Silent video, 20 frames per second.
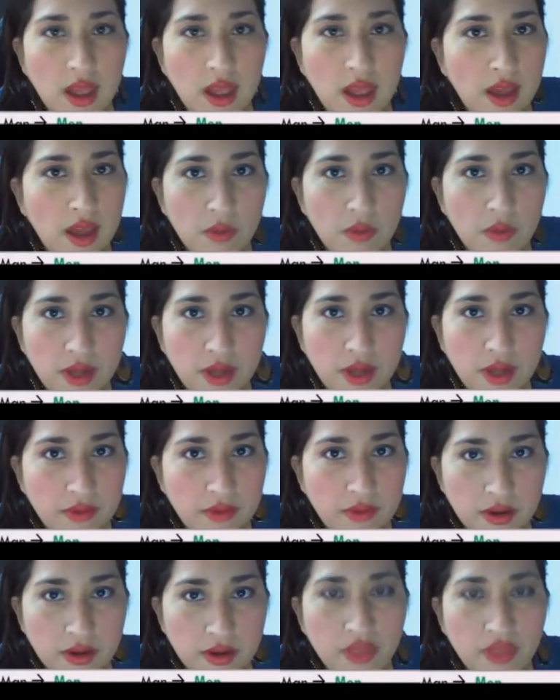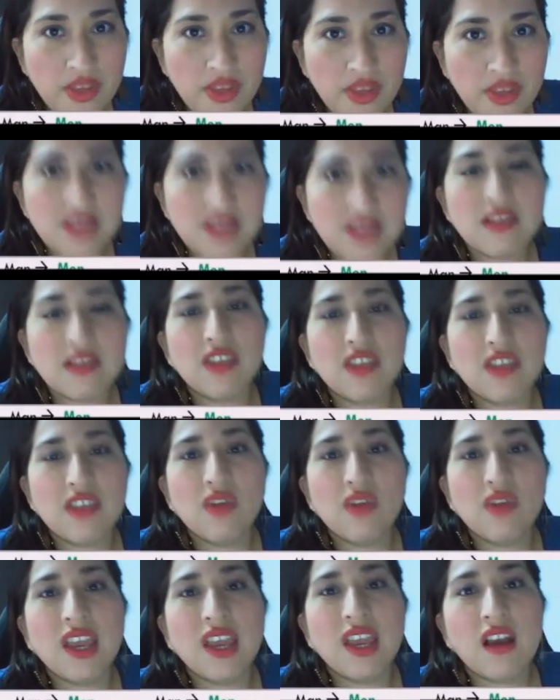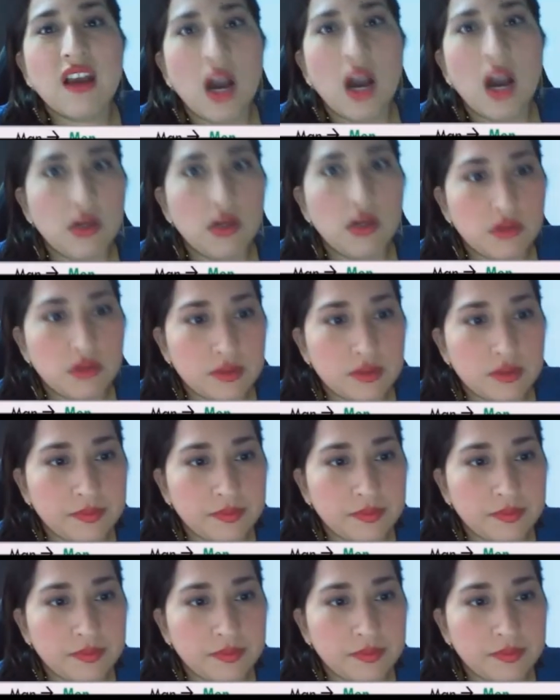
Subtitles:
and whatever. Things that you can count.